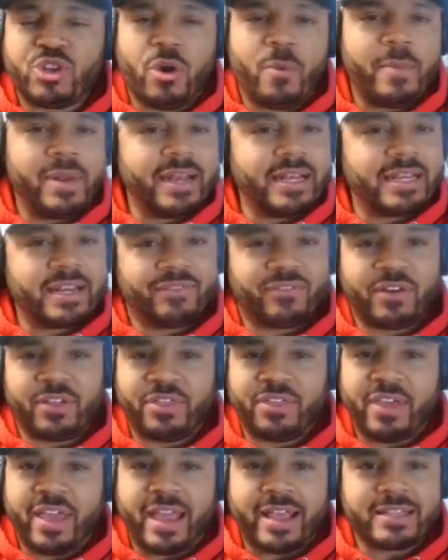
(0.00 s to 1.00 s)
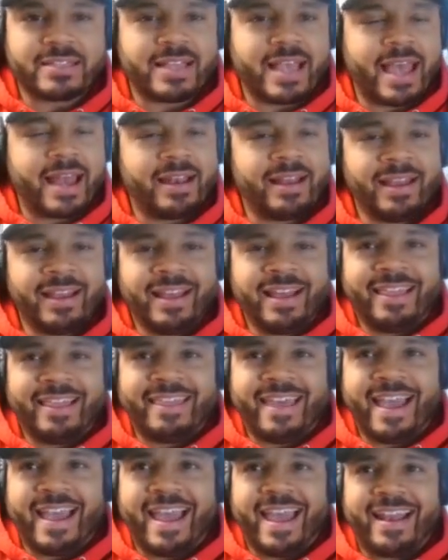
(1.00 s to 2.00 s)
so many different things that
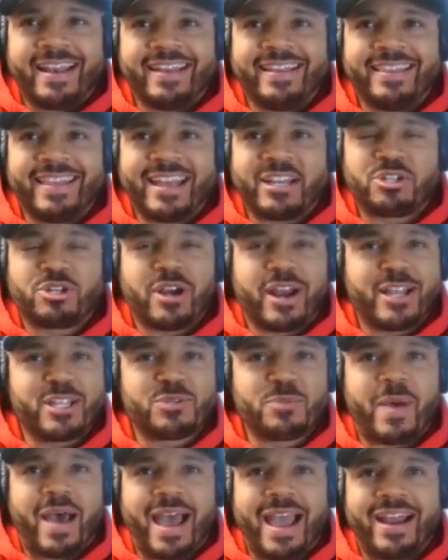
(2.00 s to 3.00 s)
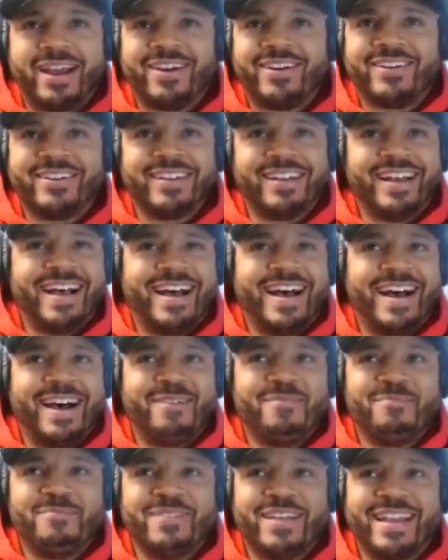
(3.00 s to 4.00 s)
transpire.
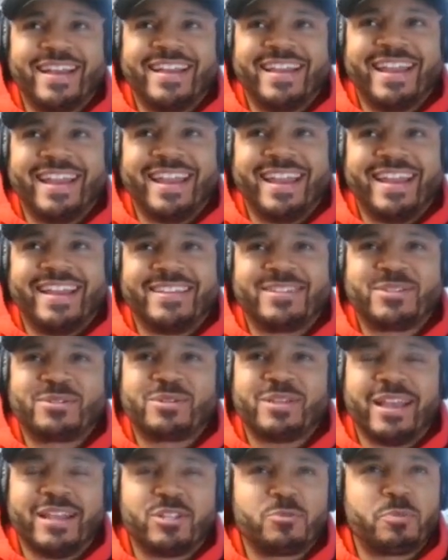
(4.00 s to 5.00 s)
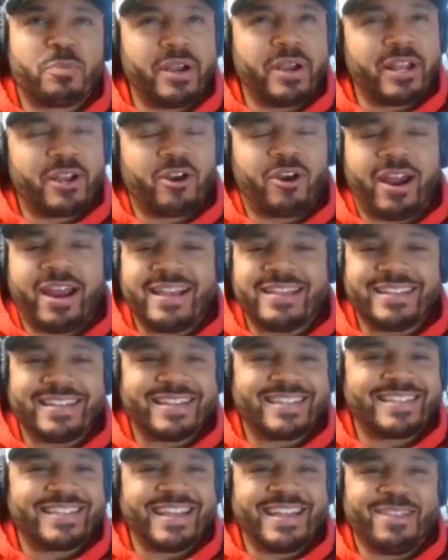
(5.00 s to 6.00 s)
It's pretty crazy
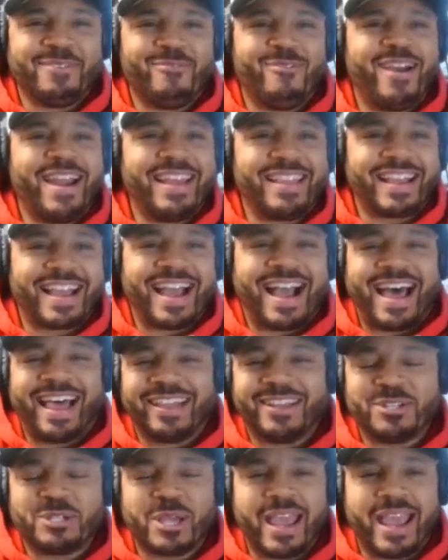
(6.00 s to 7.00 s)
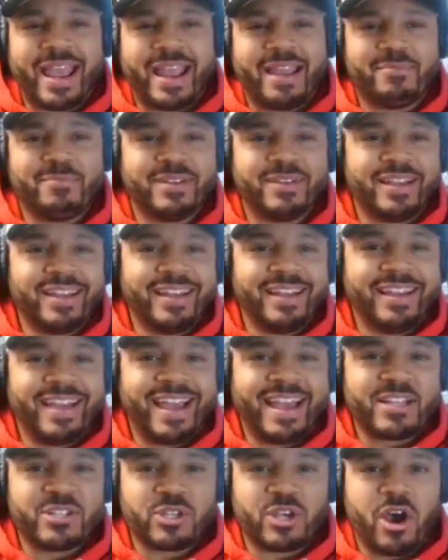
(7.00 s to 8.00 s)
to see the way the college game
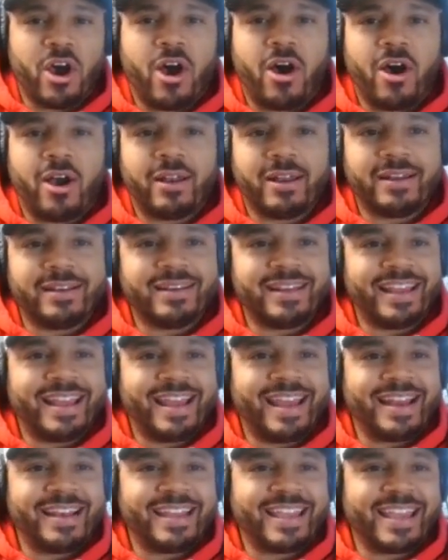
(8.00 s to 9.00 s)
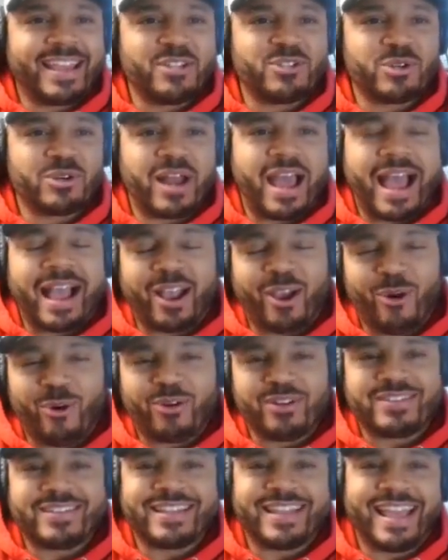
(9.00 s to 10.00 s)
has gone, and kids are not
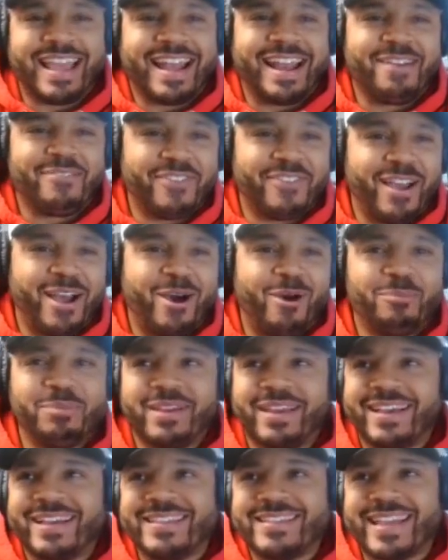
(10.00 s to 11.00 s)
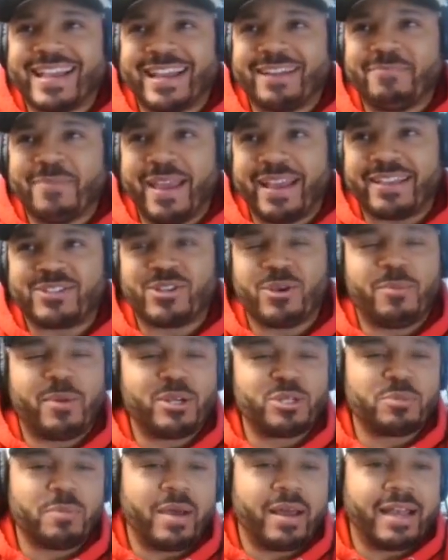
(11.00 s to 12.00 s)
going to the NFL because they can make so
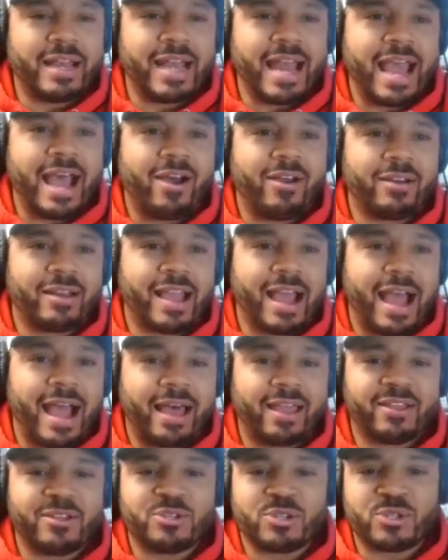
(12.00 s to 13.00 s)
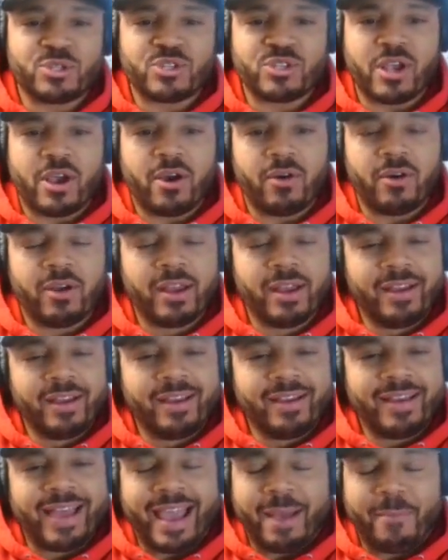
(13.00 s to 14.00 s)
much money now in college. And so,
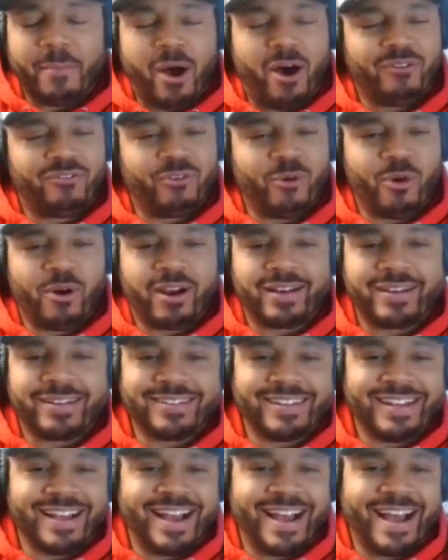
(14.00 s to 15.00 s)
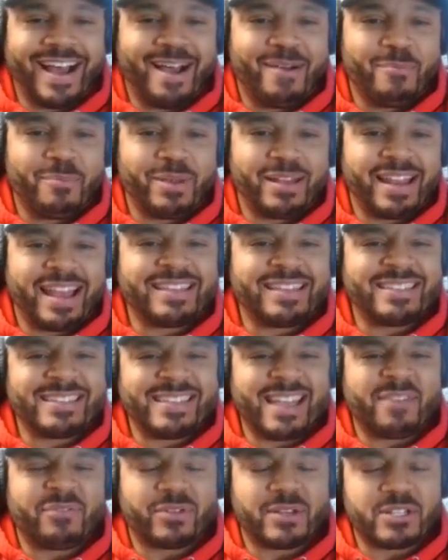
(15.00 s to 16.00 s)
hey, I'm all for it. But that's
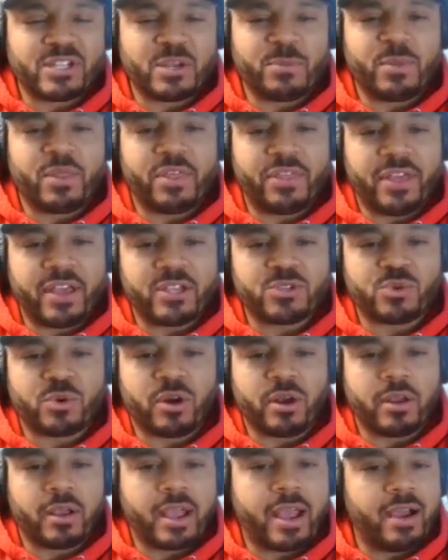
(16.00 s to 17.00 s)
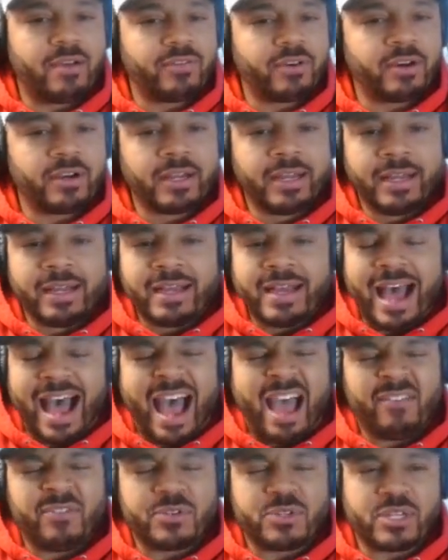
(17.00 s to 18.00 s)
definitely some of the things we're going to cover.
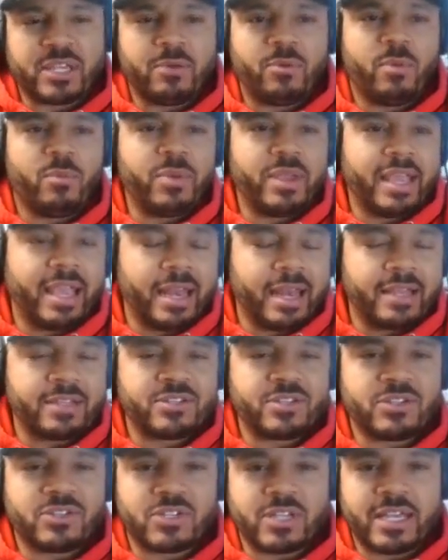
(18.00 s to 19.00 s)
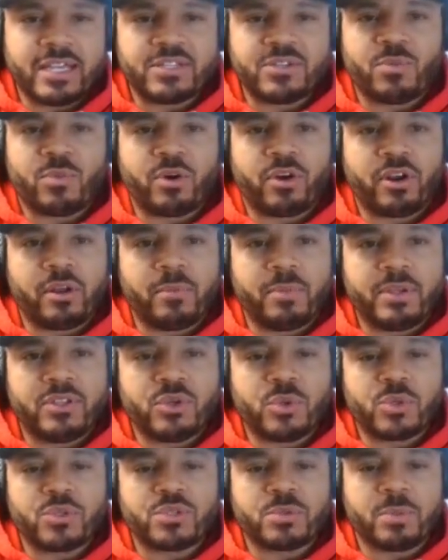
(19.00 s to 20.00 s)
Obviously, when we get into season, we're going to be
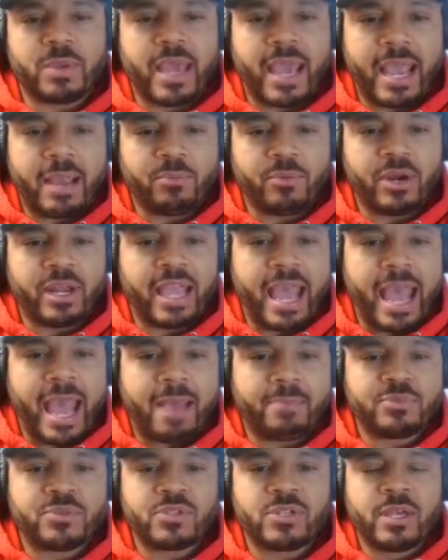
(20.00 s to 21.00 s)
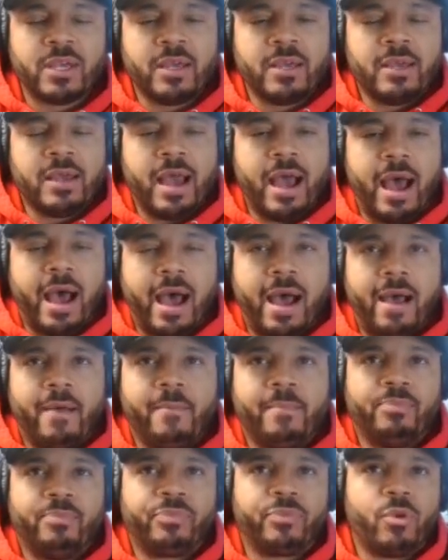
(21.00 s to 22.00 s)
doing some game recaps.
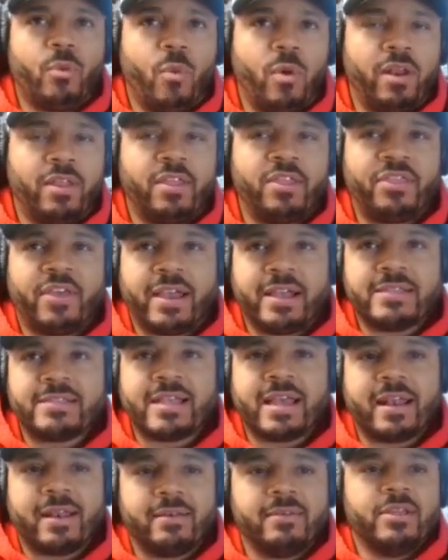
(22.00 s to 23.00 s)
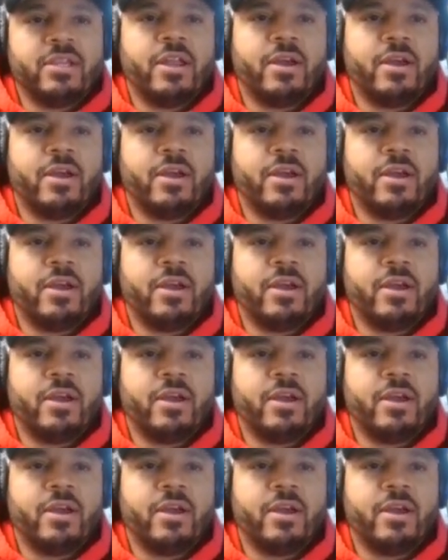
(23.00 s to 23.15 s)
One of the things that,